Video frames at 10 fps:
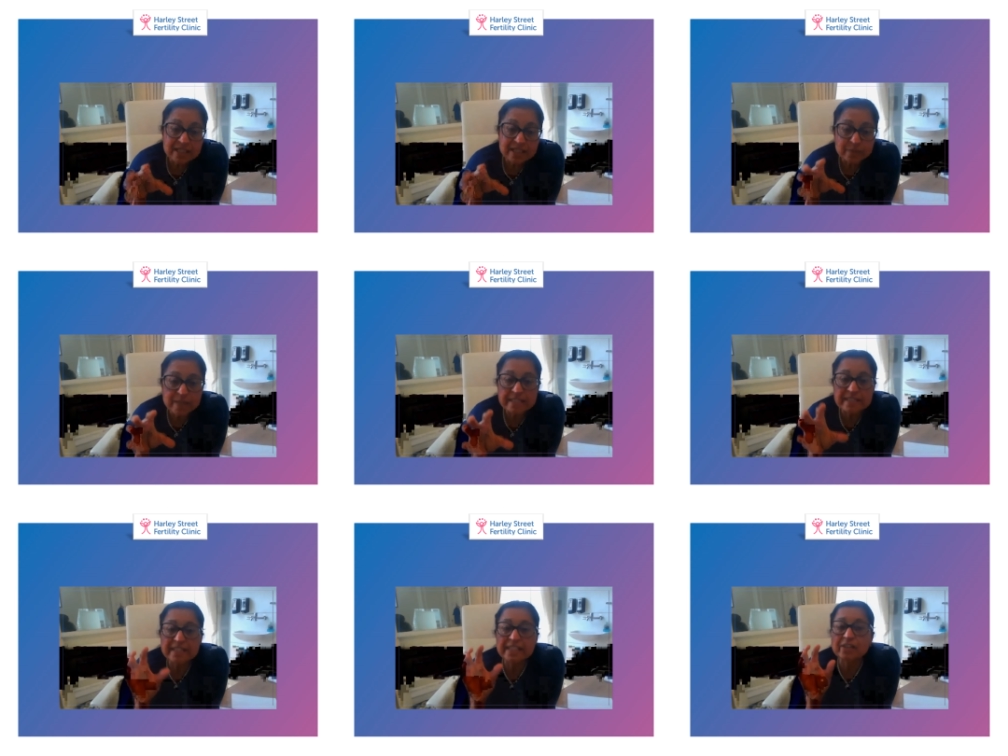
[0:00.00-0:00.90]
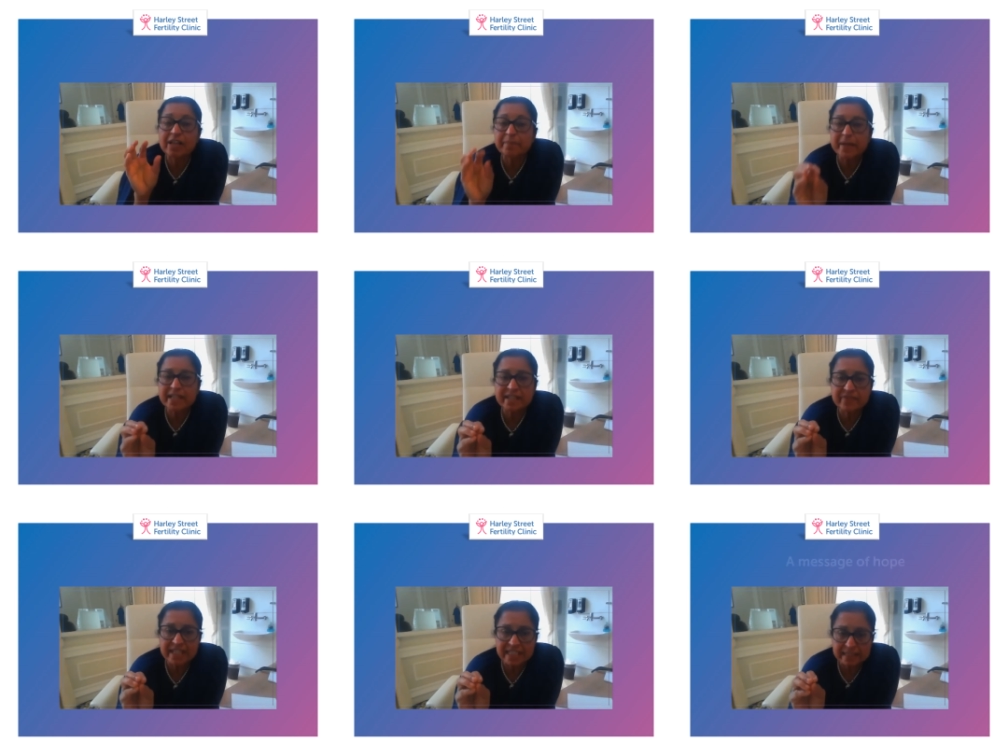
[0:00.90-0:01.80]
So I said, I made it very
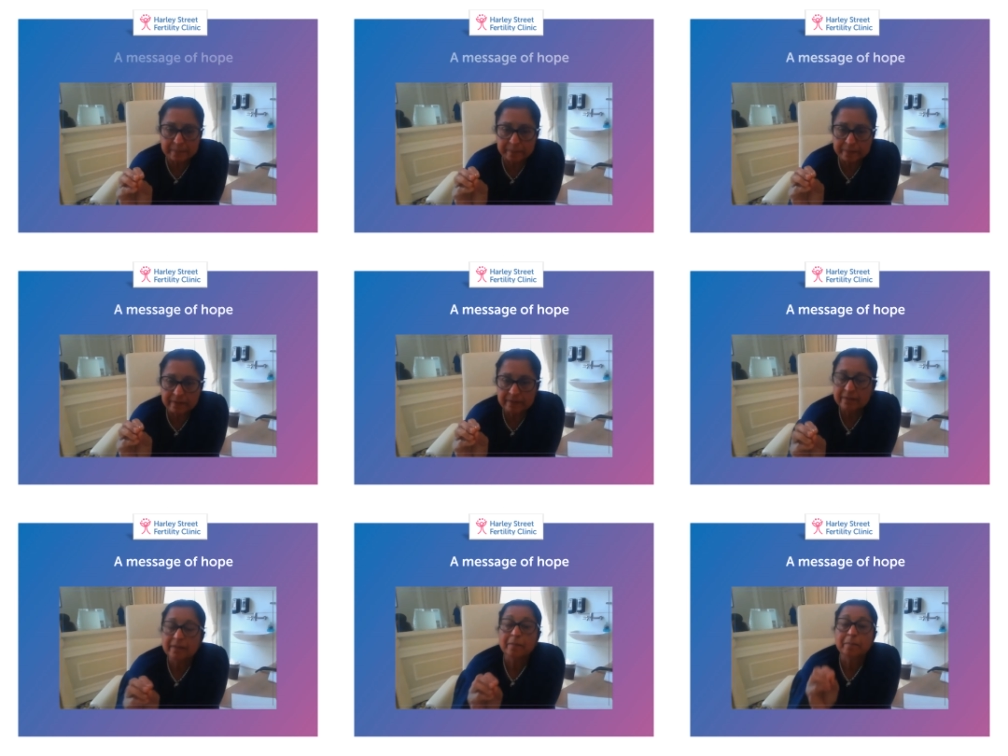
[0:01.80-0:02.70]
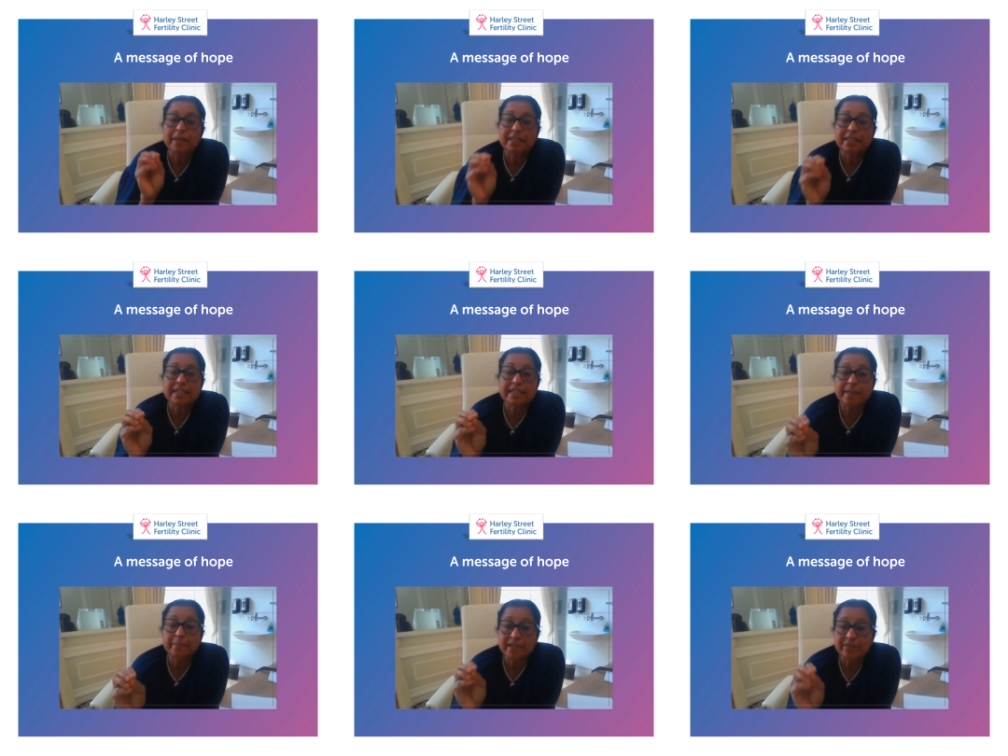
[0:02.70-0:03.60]
simple, but at the same
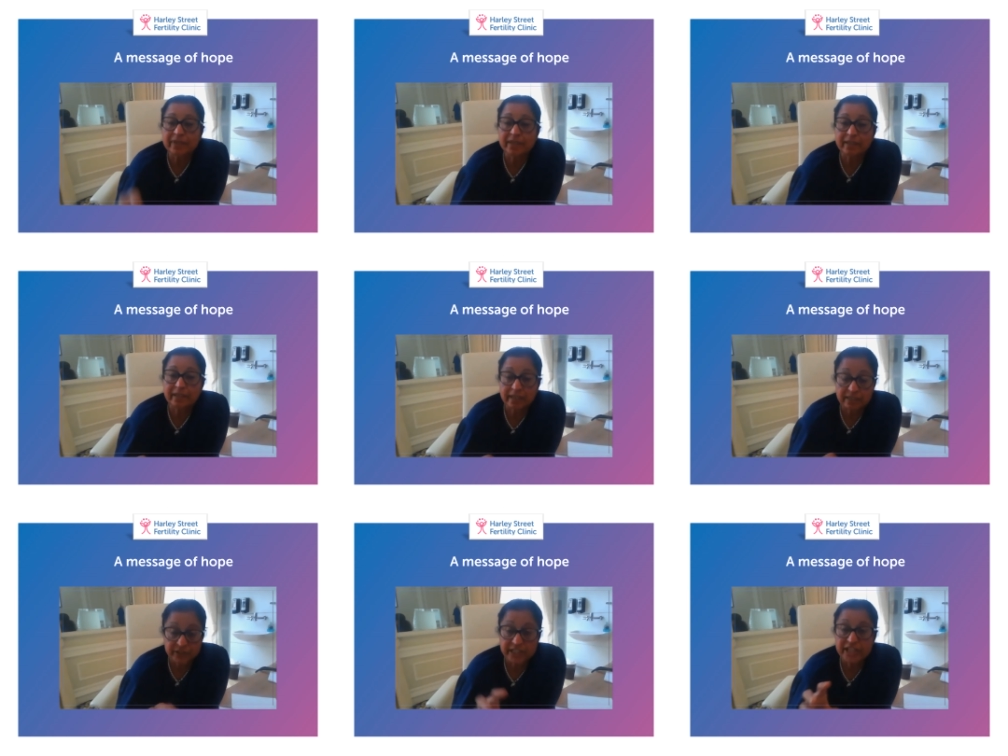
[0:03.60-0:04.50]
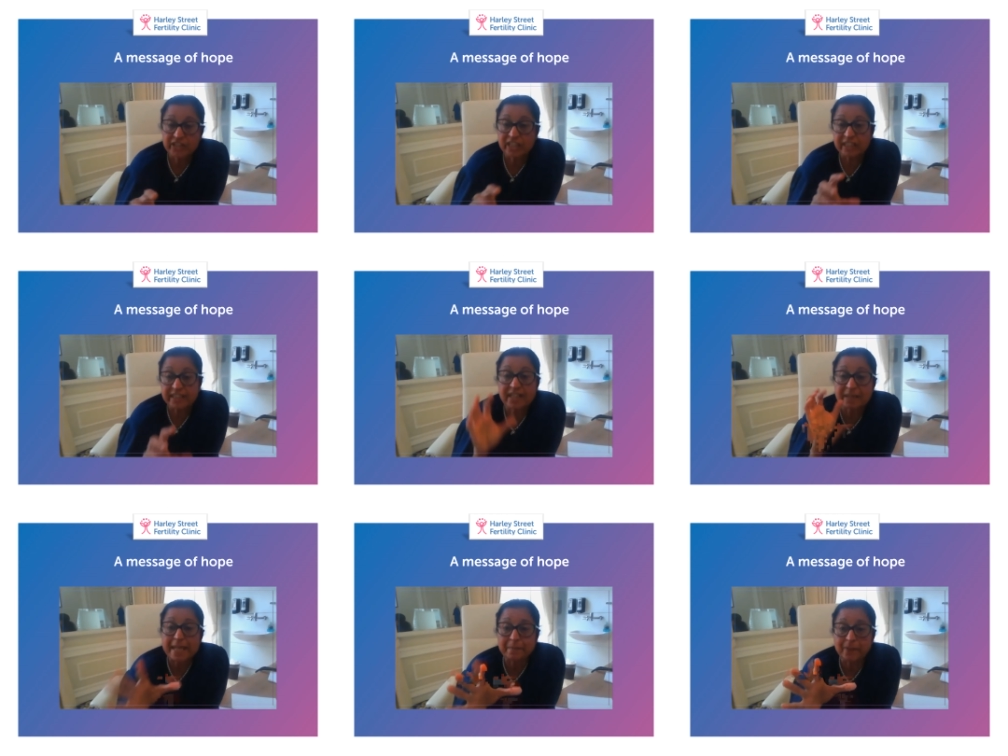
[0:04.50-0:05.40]
time very educational. These are the
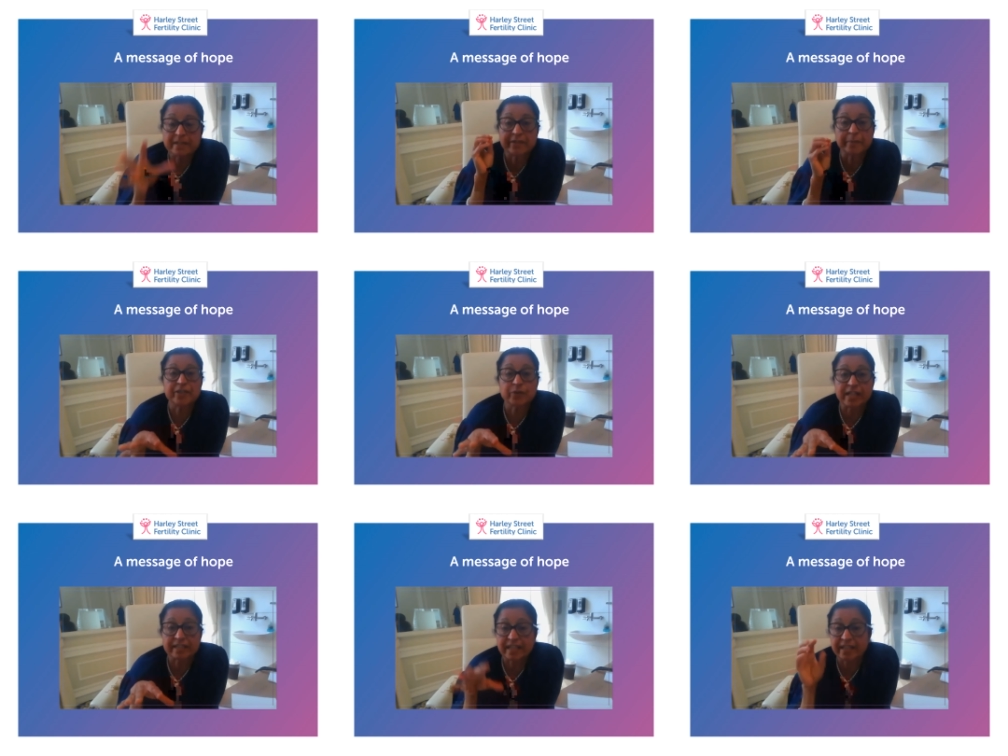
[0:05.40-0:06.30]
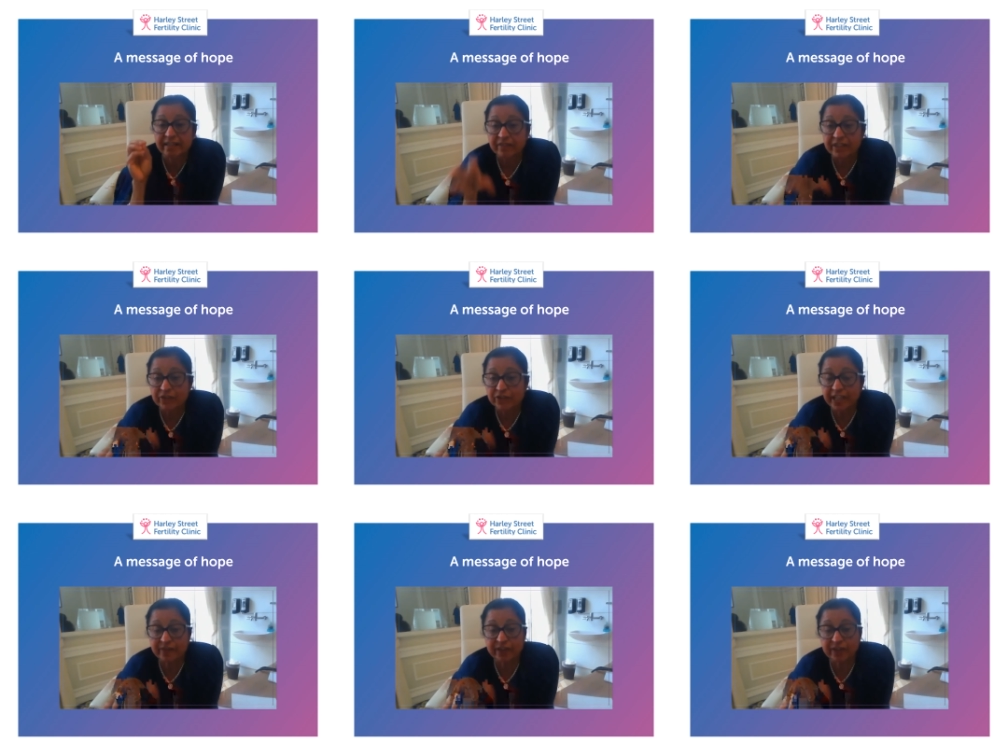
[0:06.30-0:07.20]
main points everybody should
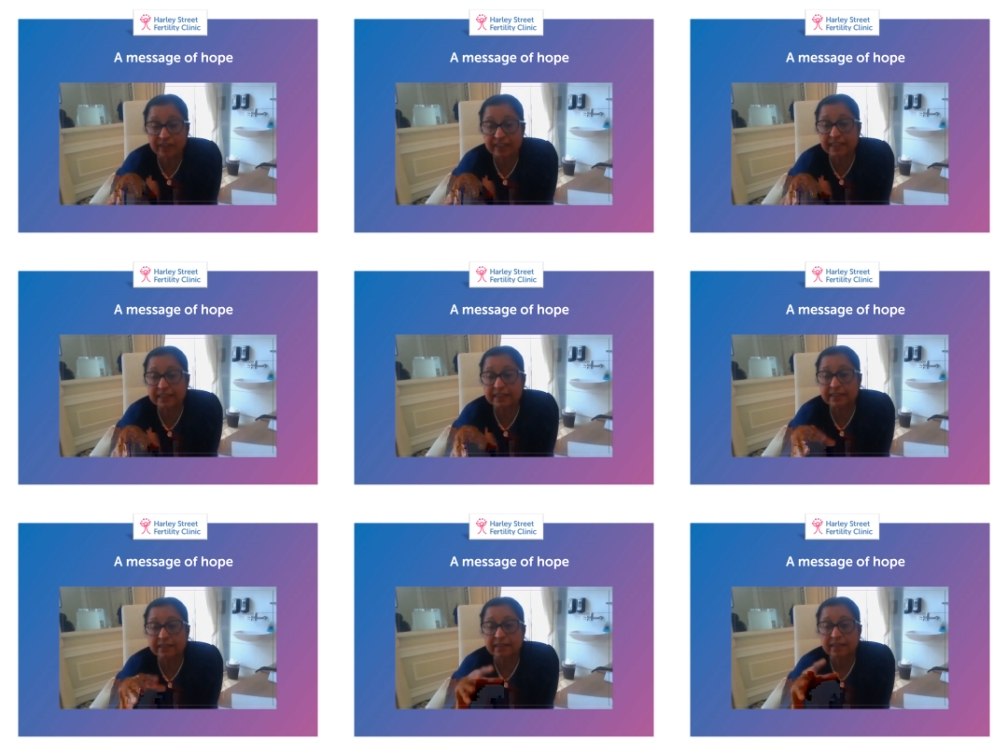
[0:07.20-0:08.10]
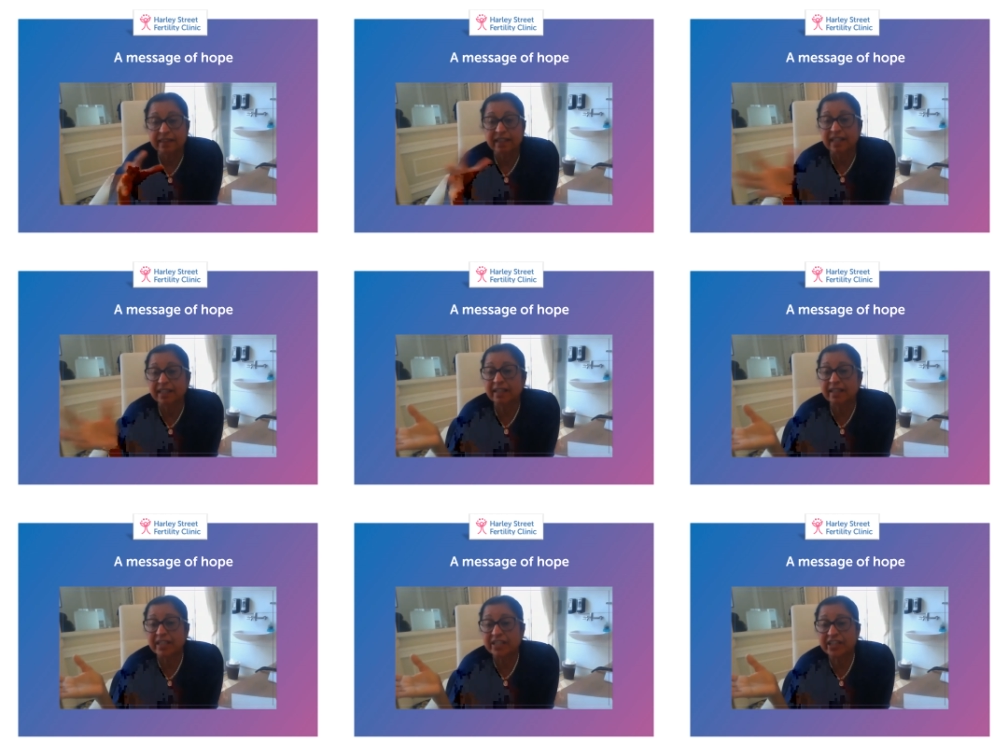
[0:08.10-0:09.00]
understand. We should check for all these things,
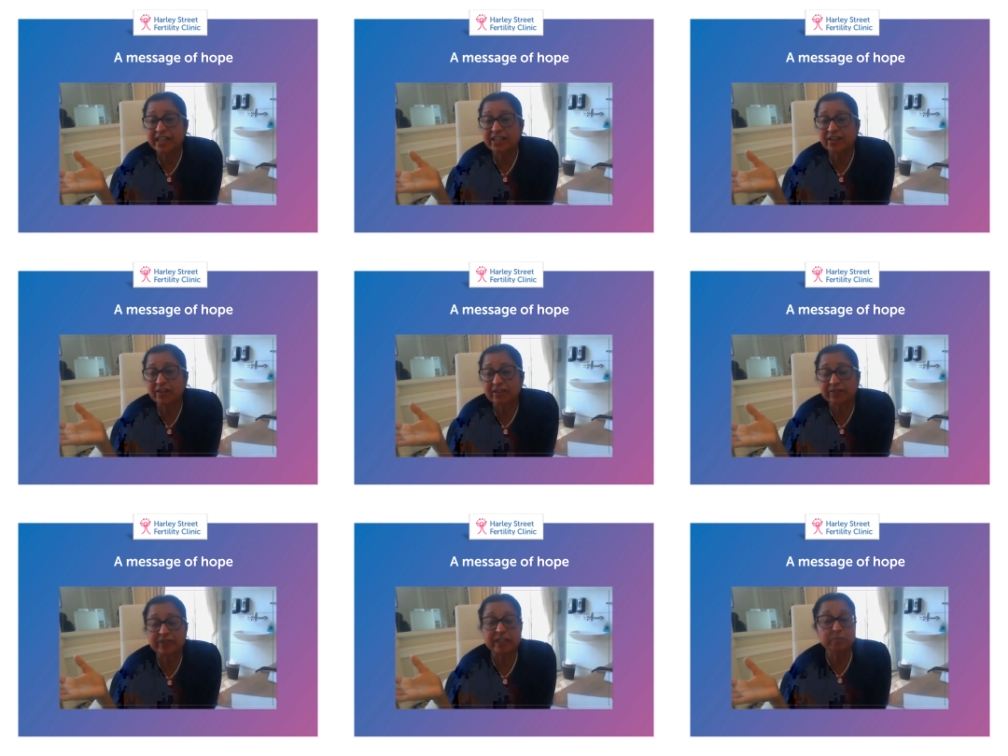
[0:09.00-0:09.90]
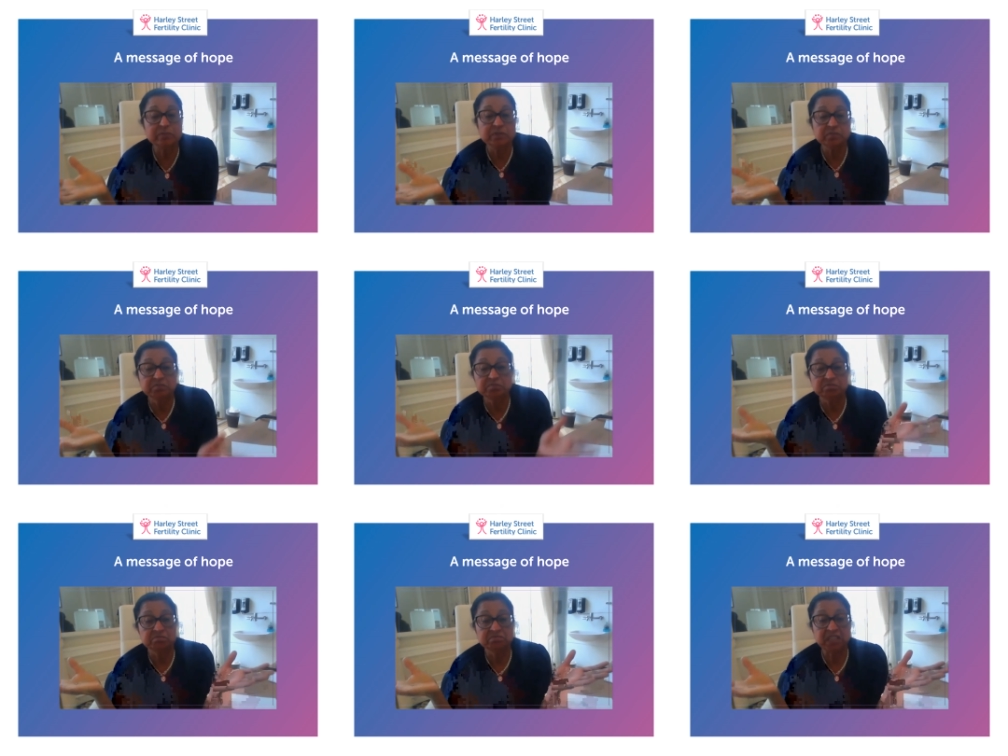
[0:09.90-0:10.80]
and then we treat all of them.
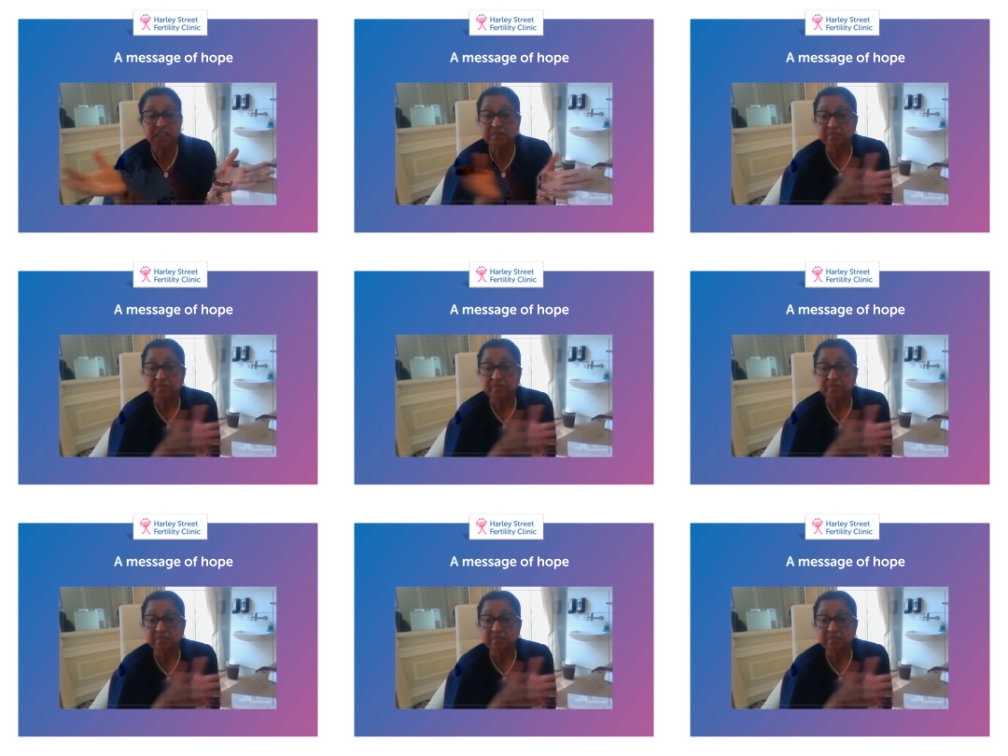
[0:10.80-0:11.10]
Then